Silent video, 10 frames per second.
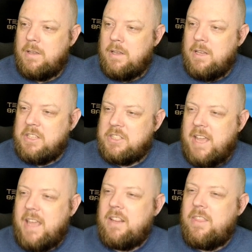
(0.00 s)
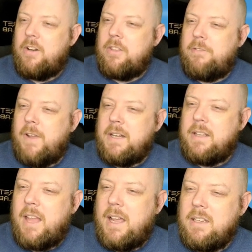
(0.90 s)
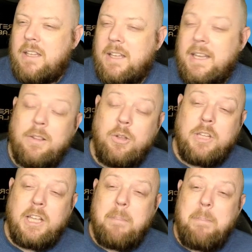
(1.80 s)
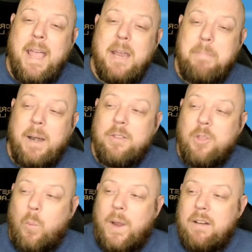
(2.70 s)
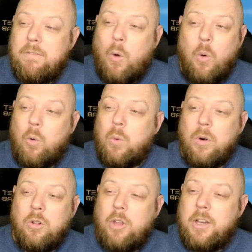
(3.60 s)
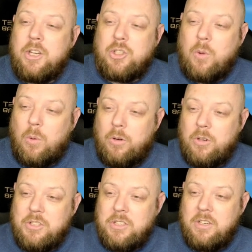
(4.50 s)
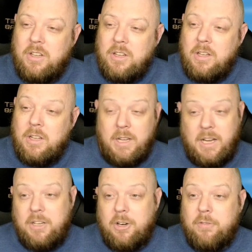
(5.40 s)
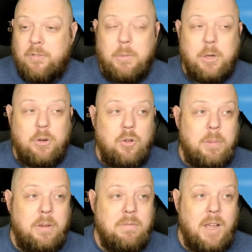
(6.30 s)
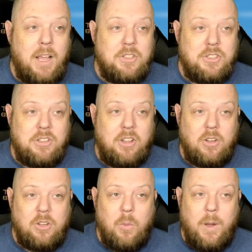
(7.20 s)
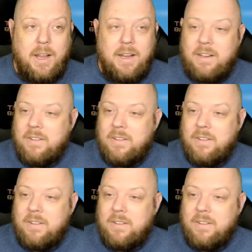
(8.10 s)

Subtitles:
Standing there in the fading light, he looked like a man bearing the weight of the whole world on his shoulders. He turned from the group and slunk away.